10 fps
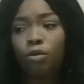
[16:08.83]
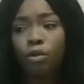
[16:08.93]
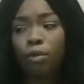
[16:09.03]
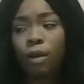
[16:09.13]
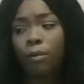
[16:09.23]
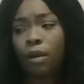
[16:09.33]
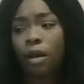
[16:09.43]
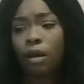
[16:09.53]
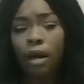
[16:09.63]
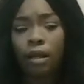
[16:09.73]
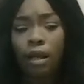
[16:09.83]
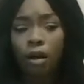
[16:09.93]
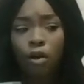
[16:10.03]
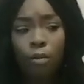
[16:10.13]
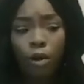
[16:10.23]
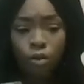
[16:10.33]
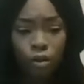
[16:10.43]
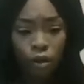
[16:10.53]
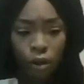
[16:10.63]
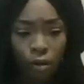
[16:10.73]
or maybe y'all got like
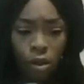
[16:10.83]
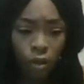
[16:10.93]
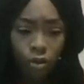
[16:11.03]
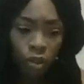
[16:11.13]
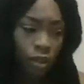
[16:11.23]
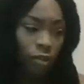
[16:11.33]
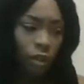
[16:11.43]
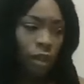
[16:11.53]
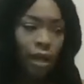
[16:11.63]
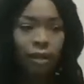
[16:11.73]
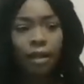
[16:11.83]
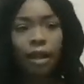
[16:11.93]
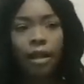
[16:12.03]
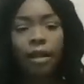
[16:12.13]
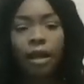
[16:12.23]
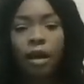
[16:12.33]
almost, you know, close to something like that.